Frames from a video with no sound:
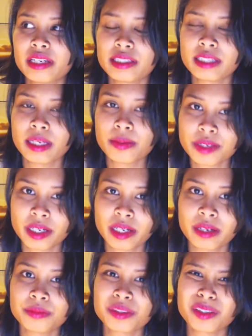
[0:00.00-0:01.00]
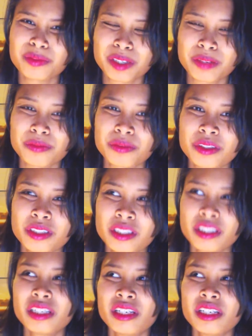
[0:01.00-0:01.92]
at the same time, sometimes